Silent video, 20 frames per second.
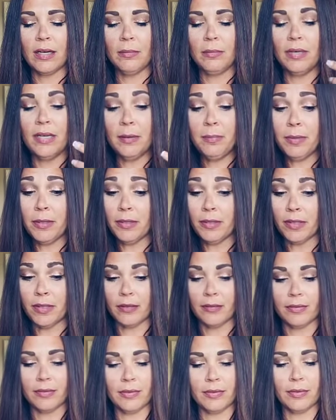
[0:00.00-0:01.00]

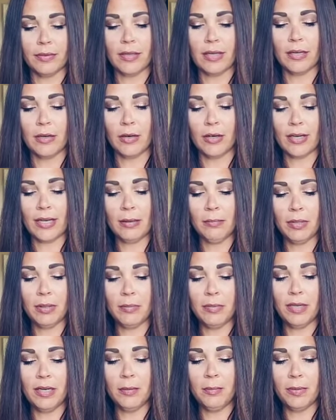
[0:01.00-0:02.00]
manipulative or can be
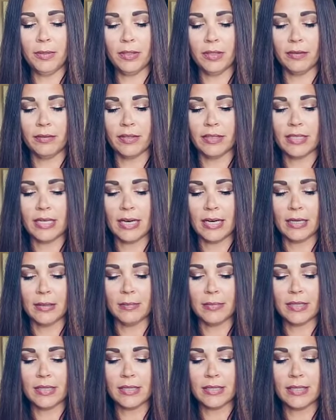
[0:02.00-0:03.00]
manipulative at
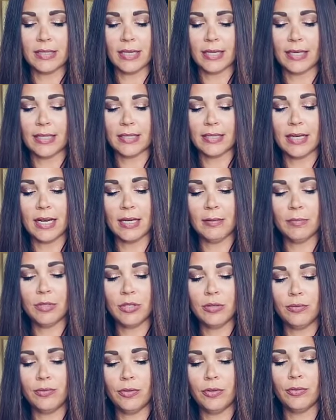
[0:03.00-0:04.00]
times. It's like at
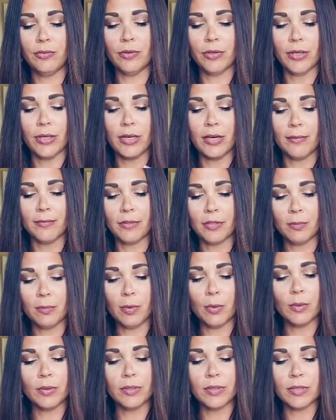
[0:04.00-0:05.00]
times you feel very
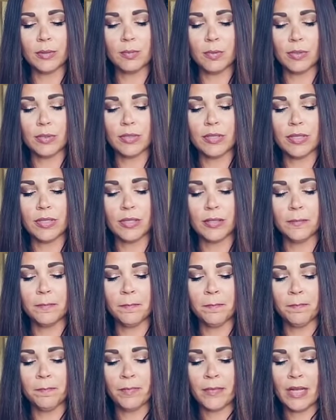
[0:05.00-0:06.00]
comfortable with this
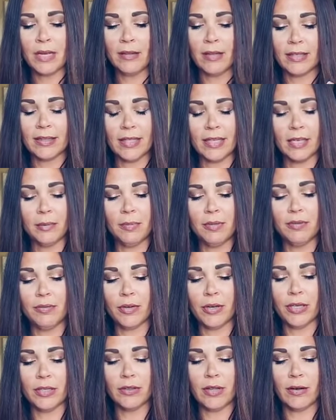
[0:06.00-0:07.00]
person, like they could be
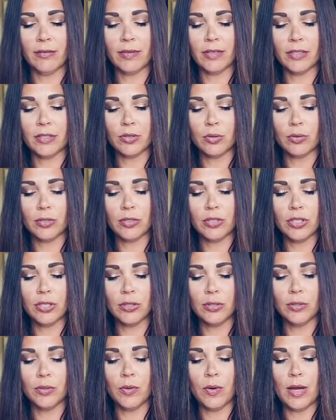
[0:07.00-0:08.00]
very loving towards
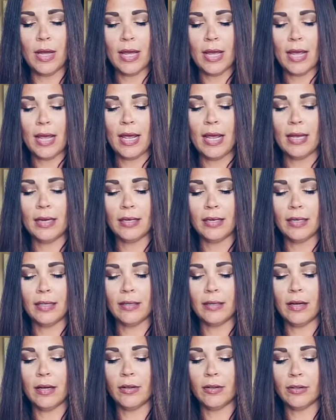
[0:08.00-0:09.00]
you, and,
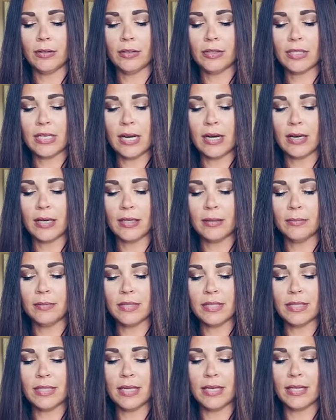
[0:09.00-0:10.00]
and other
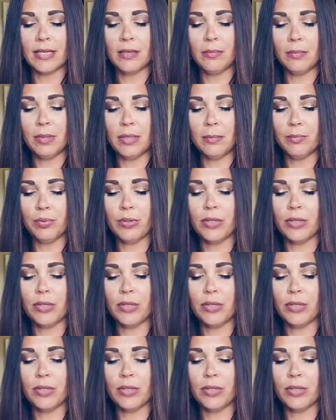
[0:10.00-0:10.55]
times they can be